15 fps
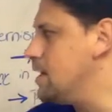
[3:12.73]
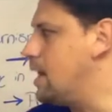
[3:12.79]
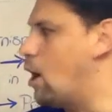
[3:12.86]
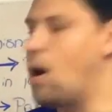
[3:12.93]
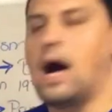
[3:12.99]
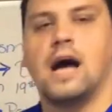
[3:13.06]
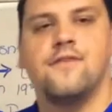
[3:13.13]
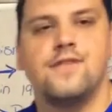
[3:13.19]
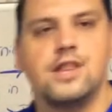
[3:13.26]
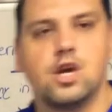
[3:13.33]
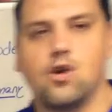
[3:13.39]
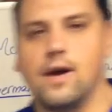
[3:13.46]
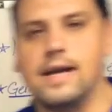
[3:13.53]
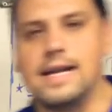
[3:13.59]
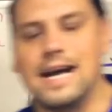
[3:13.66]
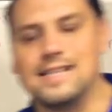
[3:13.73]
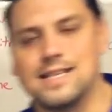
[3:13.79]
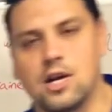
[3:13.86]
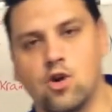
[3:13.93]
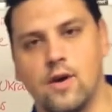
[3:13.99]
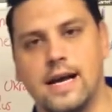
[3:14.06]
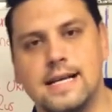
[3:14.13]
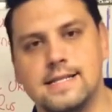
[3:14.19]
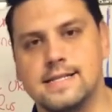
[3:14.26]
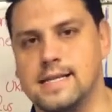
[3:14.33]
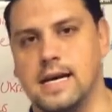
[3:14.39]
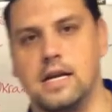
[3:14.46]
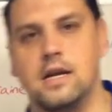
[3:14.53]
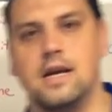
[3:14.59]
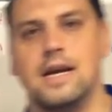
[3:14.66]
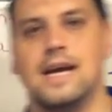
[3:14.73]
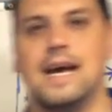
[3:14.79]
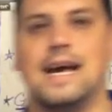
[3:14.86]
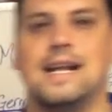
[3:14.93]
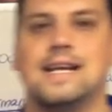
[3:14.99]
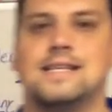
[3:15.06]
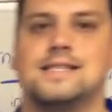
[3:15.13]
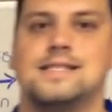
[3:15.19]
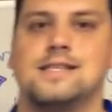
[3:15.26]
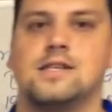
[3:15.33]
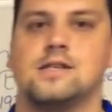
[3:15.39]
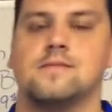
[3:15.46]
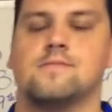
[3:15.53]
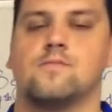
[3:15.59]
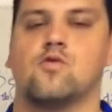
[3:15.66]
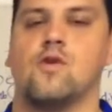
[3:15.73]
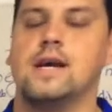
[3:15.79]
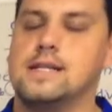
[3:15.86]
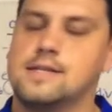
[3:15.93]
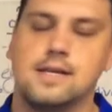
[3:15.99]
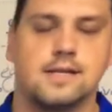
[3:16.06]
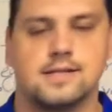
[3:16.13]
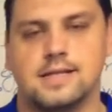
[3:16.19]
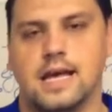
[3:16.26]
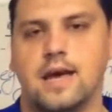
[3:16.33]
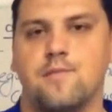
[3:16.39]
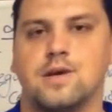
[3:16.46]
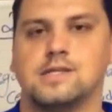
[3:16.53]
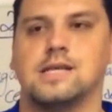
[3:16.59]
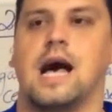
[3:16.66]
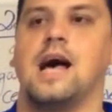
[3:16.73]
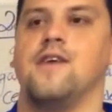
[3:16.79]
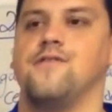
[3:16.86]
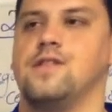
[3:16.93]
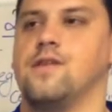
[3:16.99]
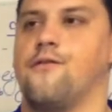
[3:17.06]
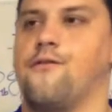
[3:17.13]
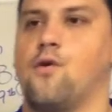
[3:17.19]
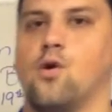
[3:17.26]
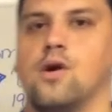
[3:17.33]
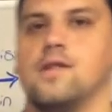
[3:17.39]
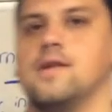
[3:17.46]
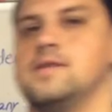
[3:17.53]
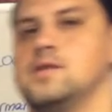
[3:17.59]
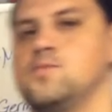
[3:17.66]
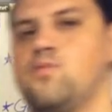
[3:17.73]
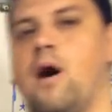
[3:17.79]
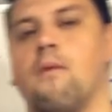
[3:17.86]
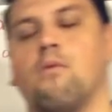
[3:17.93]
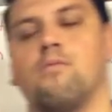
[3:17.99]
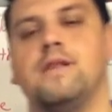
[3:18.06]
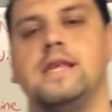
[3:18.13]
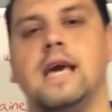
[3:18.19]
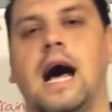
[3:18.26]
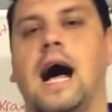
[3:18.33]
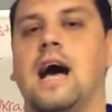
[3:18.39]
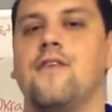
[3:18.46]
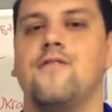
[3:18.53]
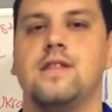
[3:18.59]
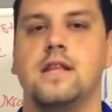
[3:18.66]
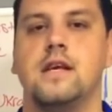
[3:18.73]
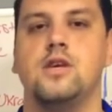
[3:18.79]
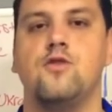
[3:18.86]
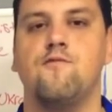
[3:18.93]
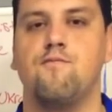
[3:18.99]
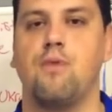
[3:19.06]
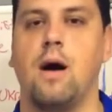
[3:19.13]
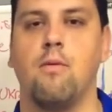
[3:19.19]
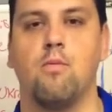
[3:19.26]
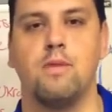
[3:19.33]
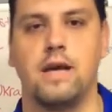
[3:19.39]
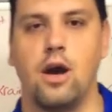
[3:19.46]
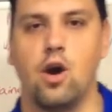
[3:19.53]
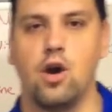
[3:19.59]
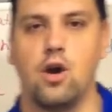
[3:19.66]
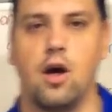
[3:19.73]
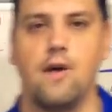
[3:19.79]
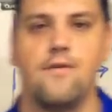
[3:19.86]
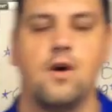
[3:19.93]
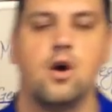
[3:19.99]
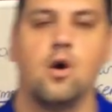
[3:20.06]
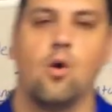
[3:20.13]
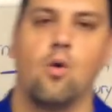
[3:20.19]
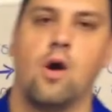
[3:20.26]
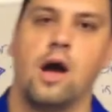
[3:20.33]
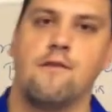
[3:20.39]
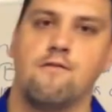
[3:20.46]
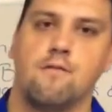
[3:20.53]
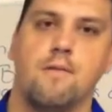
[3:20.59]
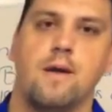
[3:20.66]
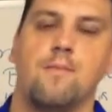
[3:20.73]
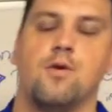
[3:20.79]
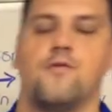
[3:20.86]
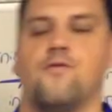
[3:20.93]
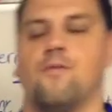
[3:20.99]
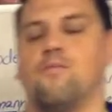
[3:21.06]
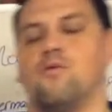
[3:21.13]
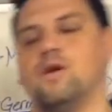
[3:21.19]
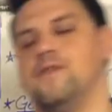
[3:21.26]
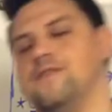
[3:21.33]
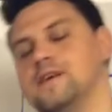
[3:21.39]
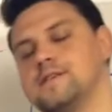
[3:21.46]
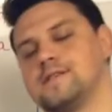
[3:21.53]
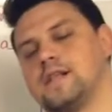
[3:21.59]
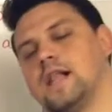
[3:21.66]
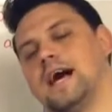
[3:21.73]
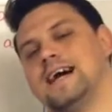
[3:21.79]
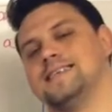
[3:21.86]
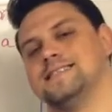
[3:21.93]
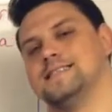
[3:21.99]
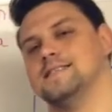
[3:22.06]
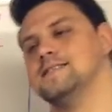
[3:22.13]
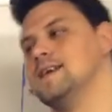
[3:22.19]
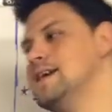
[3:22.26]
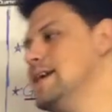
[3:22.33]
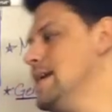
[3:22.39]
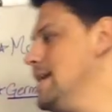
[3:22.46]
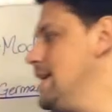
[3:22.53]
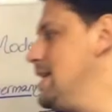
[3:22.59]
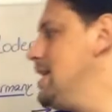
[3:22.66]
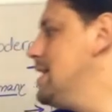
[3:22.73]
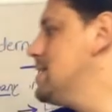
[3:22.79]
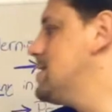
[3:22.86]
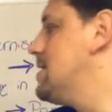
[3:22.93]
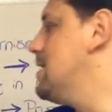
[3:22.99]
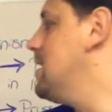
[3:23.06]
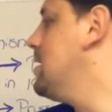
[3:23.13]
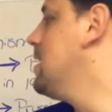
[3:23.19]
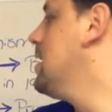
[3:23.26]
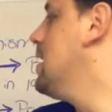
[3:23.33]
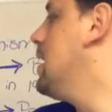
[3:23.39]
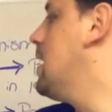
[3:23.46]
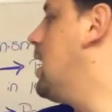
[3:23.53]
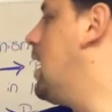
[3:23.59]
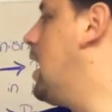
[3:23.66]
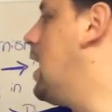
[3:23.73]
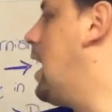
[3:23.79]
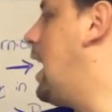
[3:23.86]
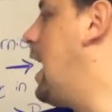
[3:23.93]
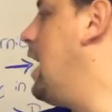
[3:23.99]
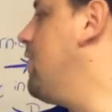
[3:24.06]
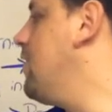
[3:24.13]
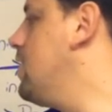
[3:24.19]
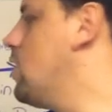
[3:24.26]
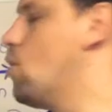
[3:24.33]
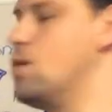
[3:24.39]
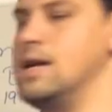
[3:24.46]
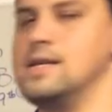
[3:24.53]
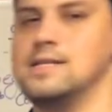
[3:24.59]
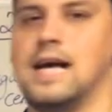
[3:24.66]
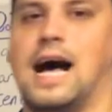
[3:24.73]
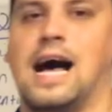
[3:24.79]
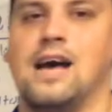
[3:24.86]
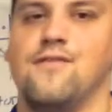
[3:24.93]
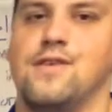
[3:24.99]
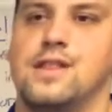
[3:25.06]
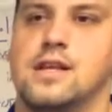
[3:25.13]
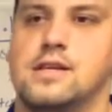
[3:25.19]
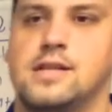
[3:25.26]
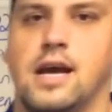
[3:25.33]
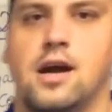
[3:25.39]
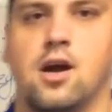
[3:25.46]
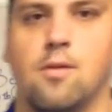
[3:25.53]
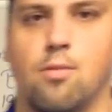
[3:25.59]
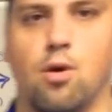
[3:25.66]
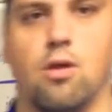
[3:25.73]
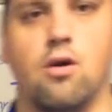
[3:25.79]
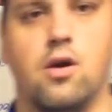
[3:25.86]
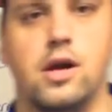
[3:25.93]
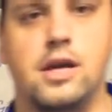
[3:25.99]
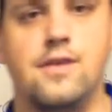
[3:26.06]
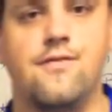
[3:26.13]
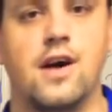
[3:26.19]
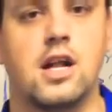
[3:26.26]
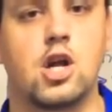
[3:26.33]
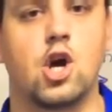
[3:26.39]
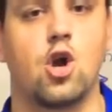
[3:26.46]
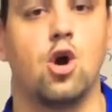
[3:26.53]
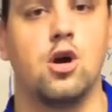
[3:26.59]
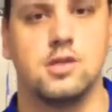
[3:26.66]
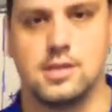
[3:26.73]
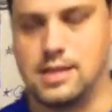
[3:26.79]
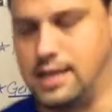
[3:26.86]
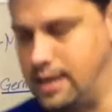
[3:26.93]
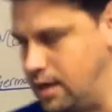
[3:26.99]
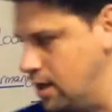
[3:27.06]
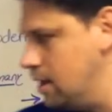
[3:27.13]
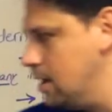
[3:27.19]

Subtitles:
Now, Ivan the Great has a grandson, and his grandson's name is Ivan IV. This is probably the Ivan that you've probably heard of or have remembered from previous classes. He is the Ivan known as Ivan the Terrible, or Ivan Grozny.